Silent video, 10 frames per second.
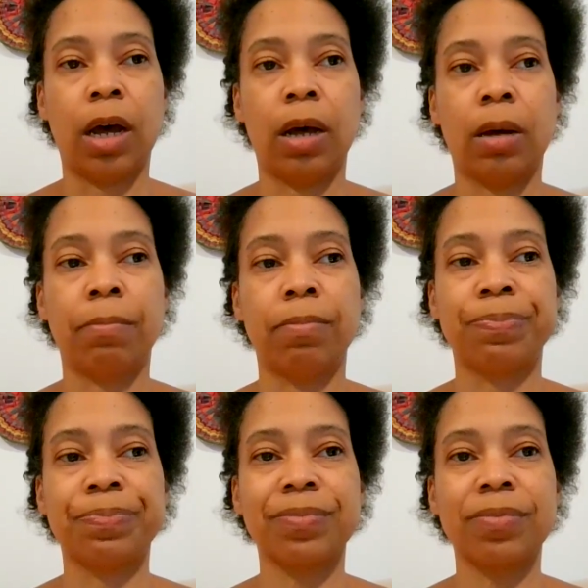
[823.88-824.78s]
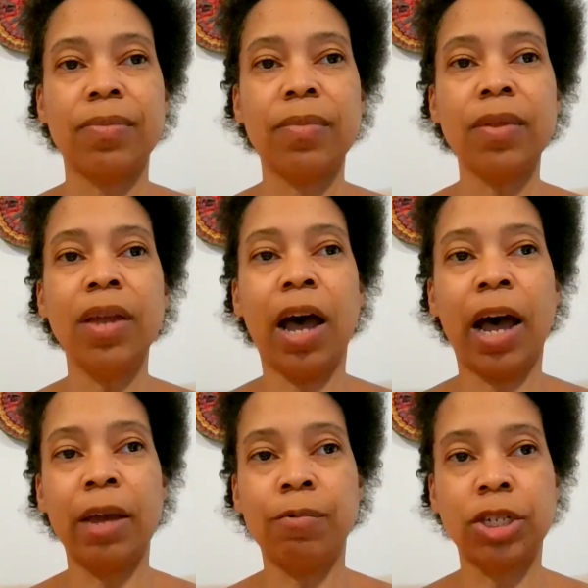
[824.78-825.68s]
um,
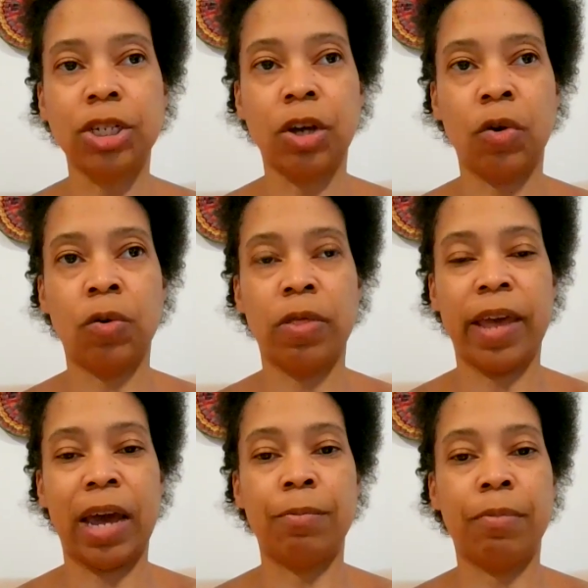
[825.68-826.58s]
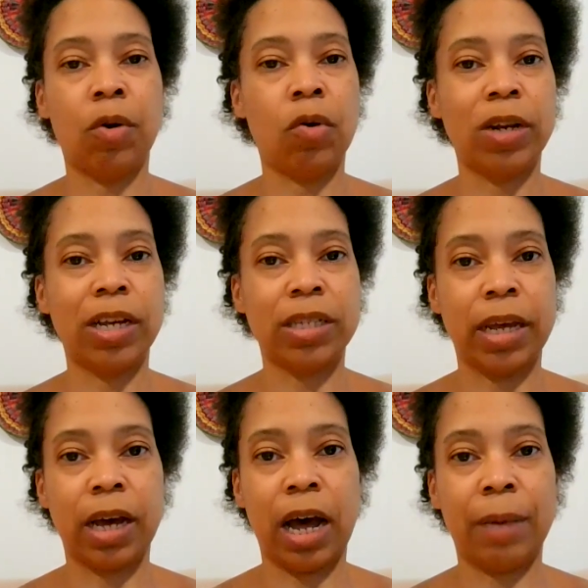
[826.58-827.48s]
I was told that mold is
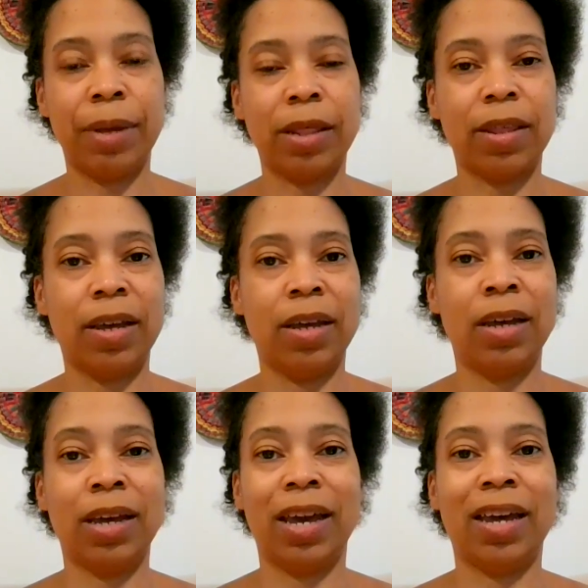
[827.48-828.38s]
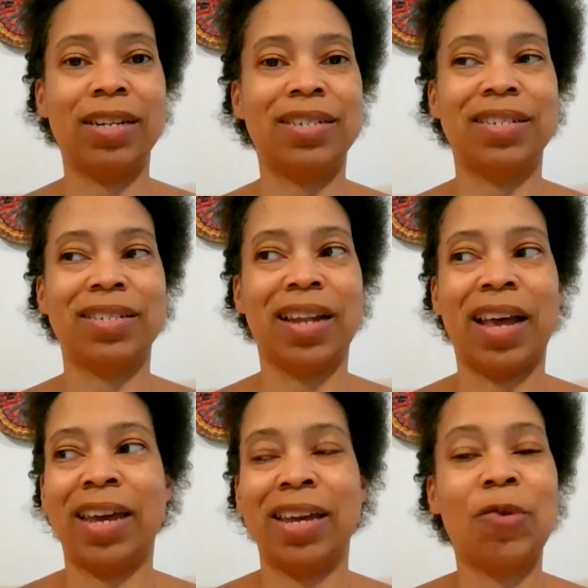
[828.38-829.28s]
a common thing and it's just
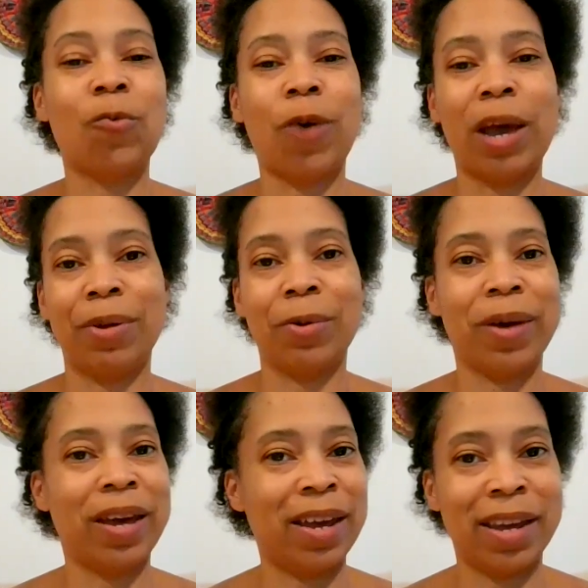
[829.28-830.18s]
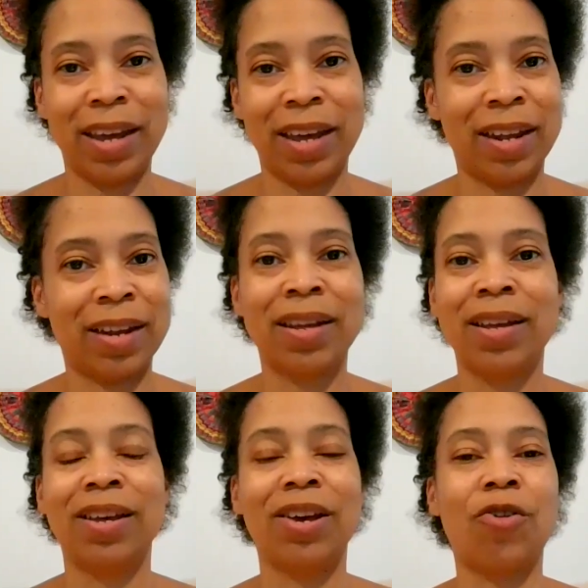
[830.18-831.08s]
like wipe it away and
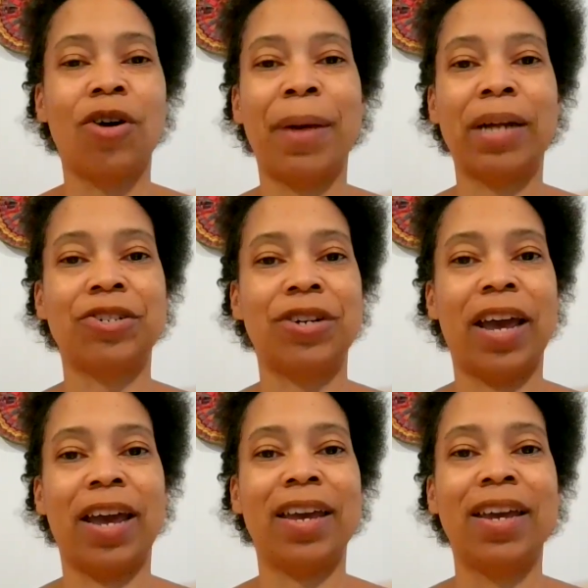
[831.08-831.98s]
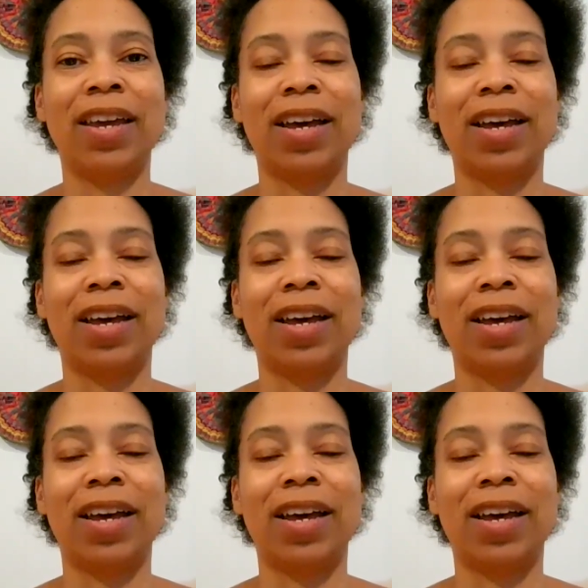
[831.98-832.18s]
go about your day.